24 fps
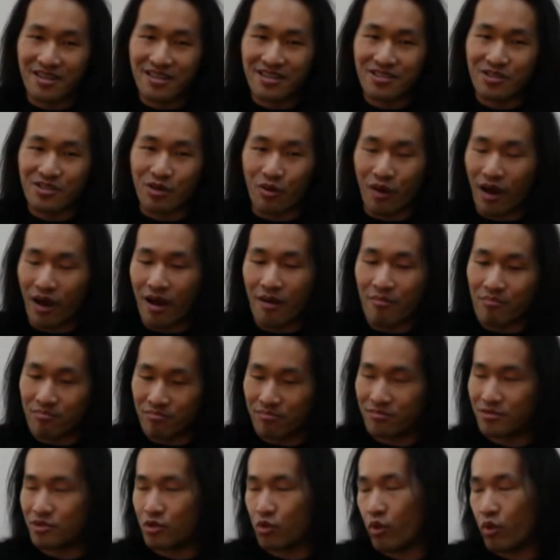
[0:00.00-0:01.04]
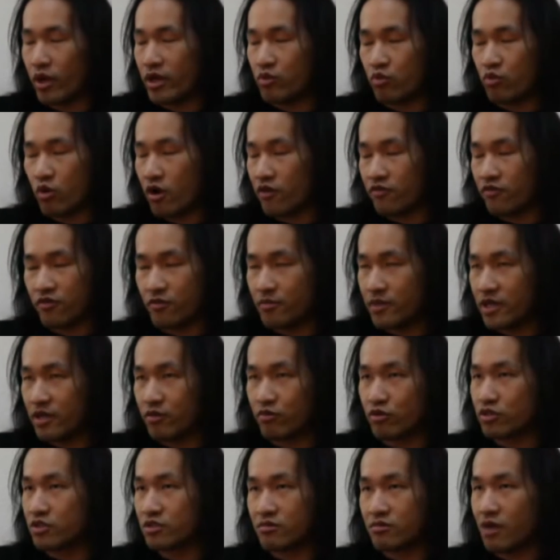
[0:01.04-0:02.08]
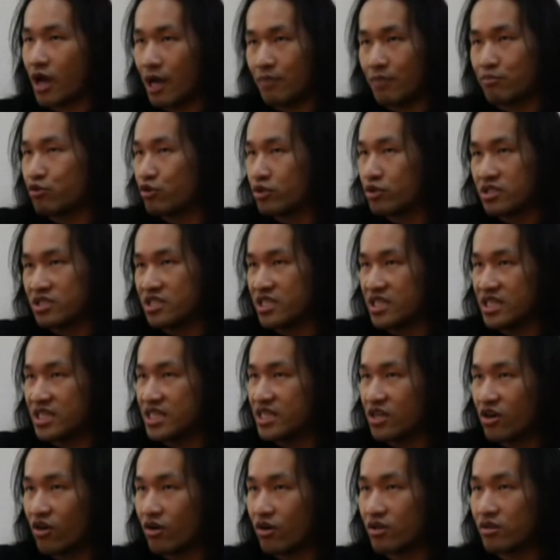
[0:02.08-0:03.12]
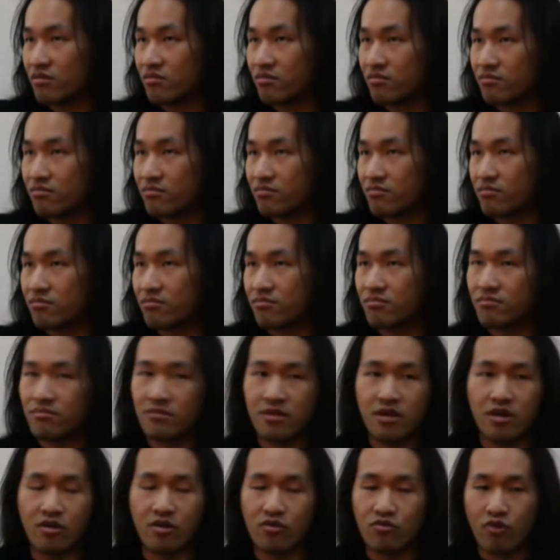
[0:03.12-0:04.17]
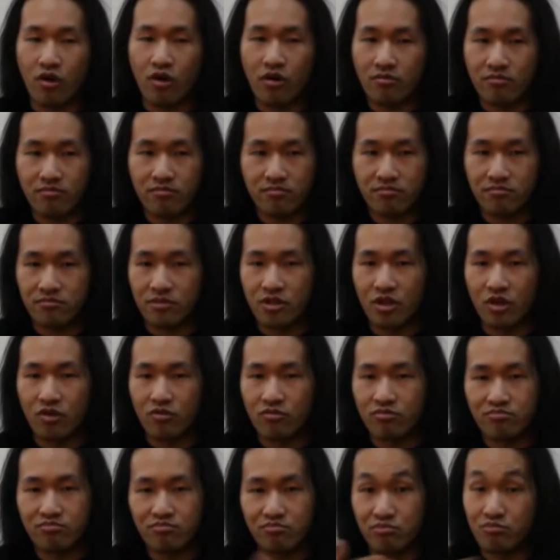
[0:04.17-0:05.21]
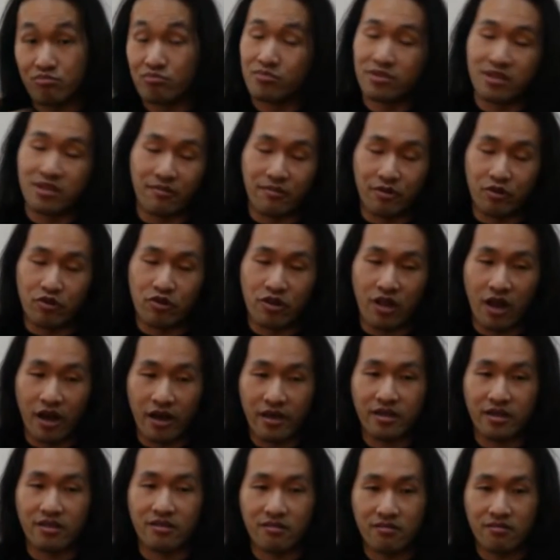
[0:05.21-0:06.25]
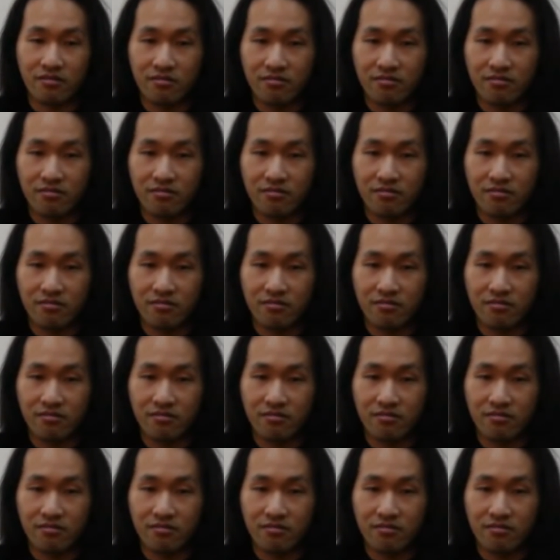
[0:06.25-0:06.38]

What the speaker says: So the way it worked for me was I put a CD on, a rock, something you like, and